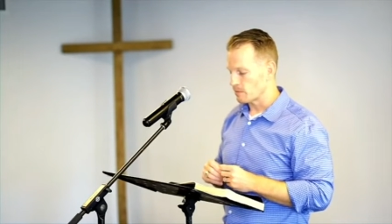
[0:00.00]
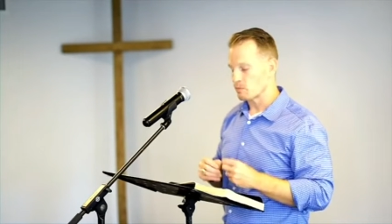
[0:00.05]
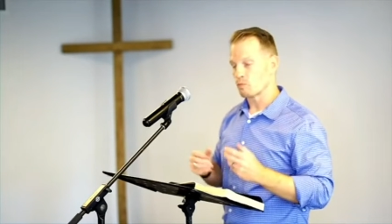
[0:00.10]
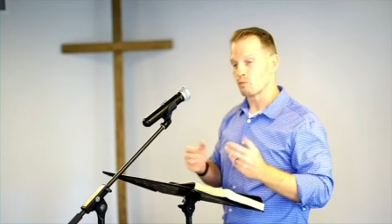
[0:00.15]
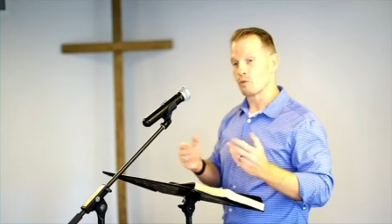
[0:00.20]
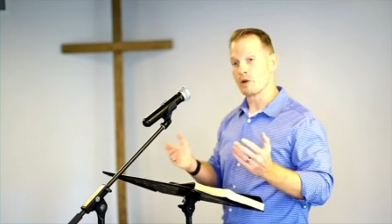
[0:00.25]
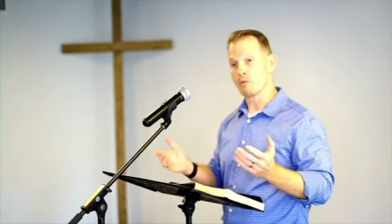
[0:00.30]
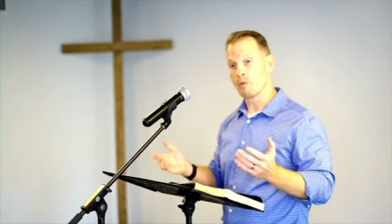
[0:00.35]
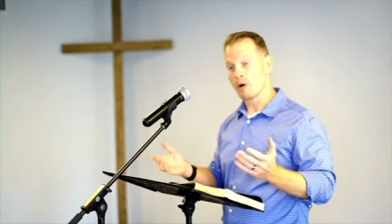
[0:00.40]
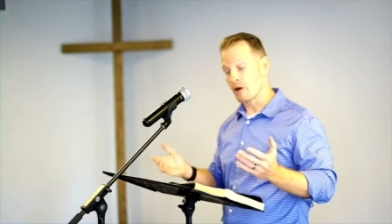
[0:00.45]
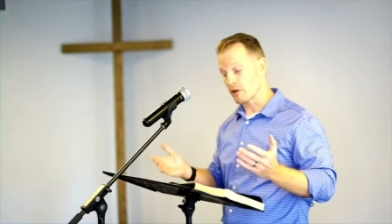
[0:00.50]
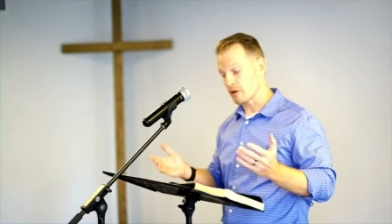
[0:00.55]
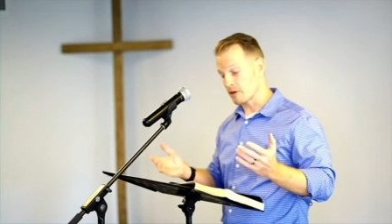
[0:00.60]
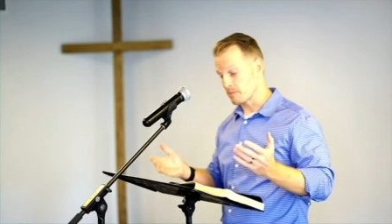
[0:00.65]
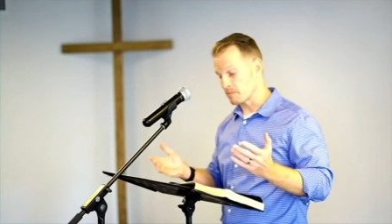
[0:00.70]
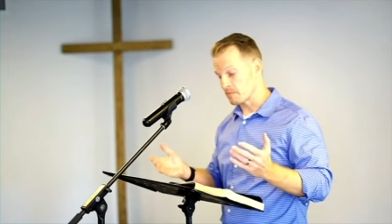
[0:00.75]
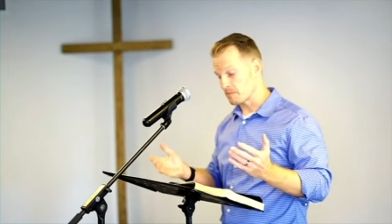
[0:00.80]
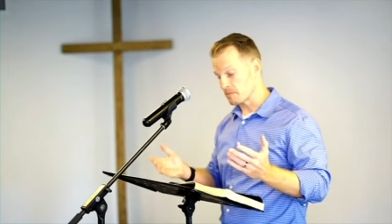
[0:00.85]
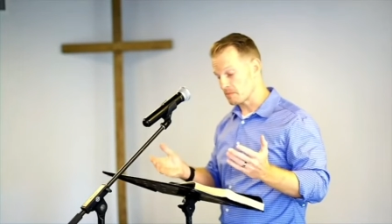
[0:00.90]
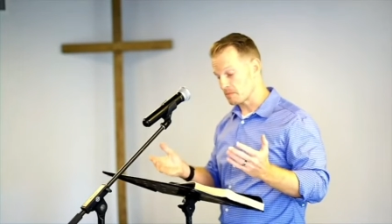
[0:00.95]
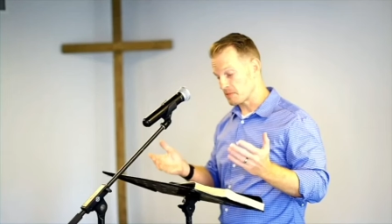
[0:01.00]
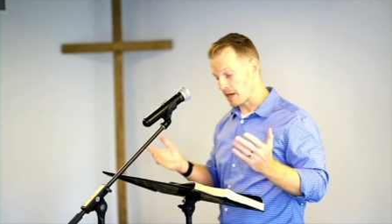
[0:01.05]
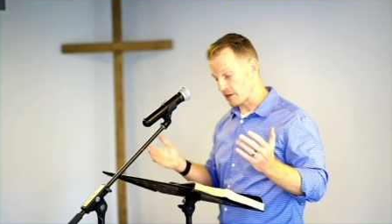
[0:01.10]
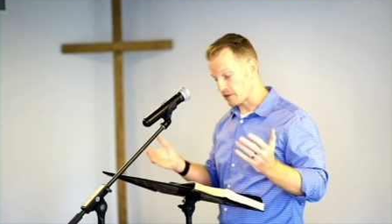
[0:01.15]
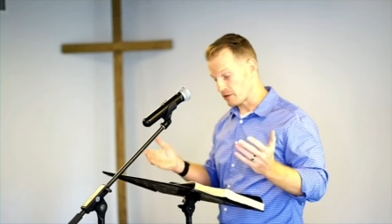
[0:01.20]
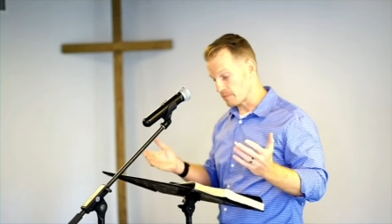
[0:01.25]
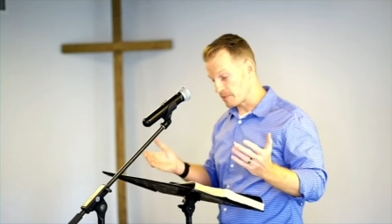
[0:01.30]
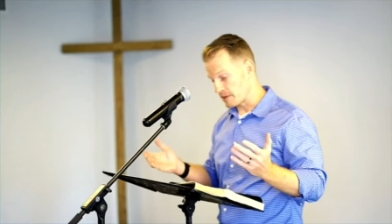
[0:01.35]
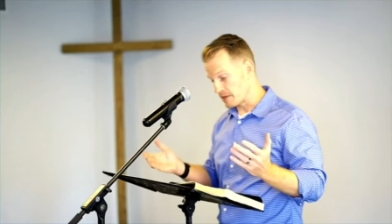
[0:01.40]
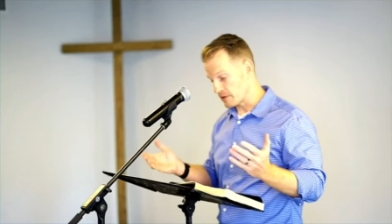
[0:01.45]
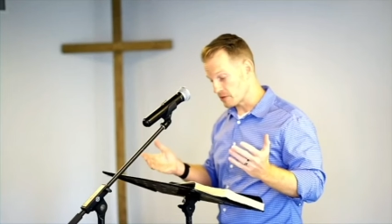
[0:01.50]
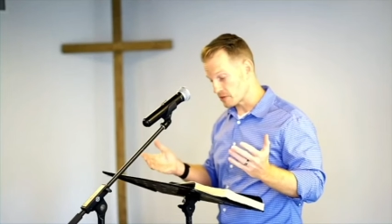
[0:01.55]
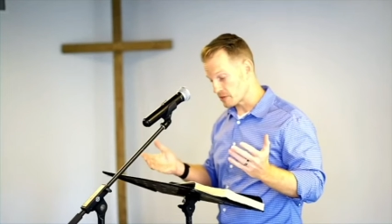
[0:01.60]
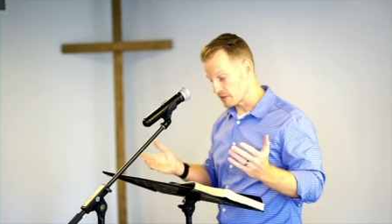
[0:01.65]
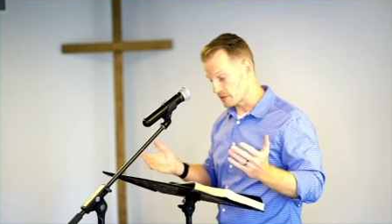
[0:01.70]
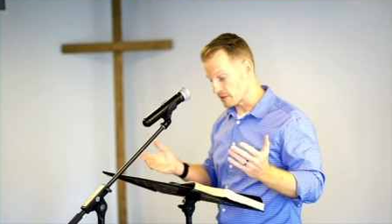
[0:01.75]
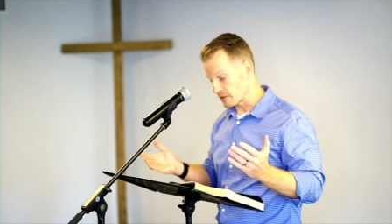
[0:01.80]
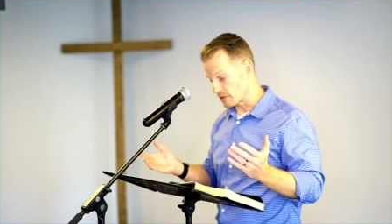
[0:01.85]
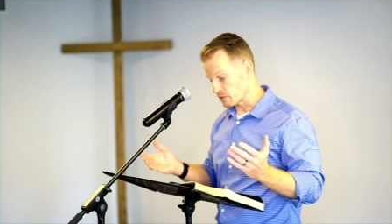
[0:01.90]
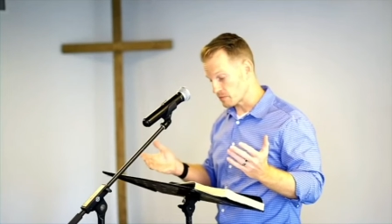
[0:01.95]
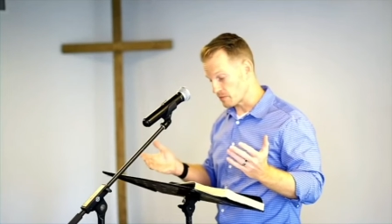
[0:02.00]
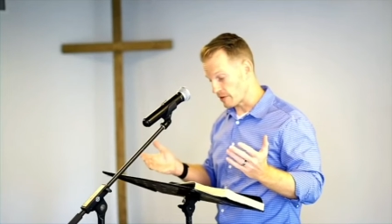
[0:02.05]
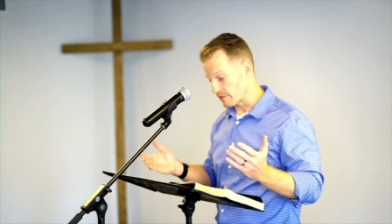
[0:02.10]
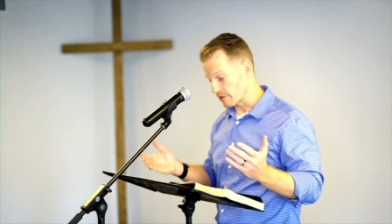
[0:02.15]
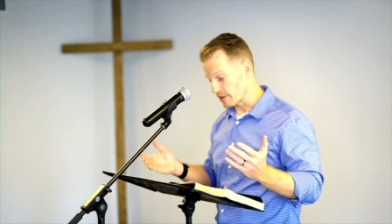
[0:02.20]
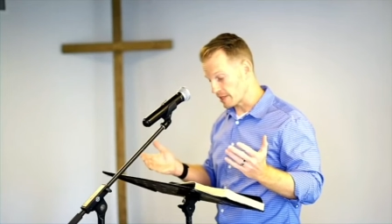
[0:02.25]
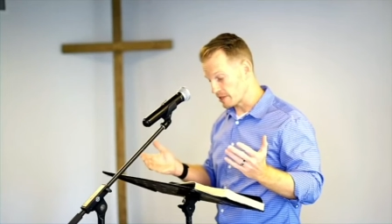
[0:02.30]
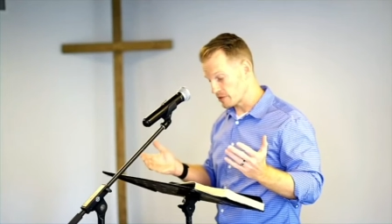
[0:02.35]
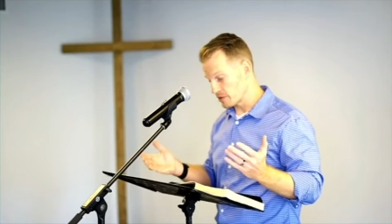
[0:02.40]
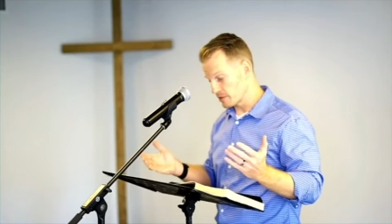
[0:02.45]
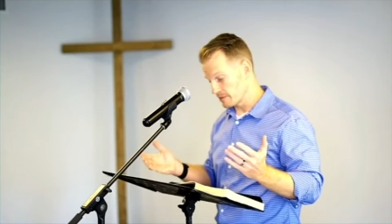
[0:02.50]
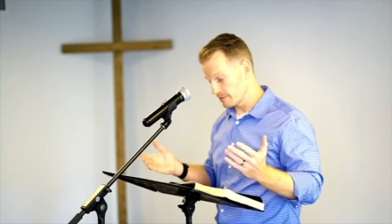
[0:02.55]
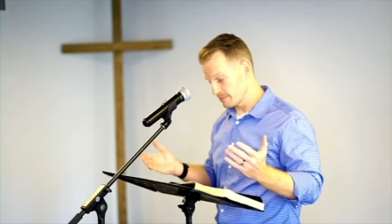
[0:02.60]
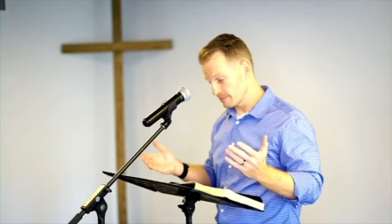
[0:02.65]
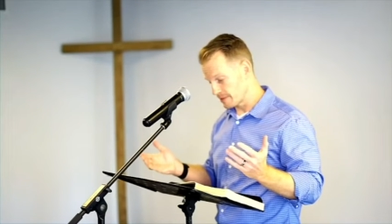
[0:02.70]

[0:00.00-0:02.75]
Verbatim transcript: We welcome Dr. Peterson to this revelation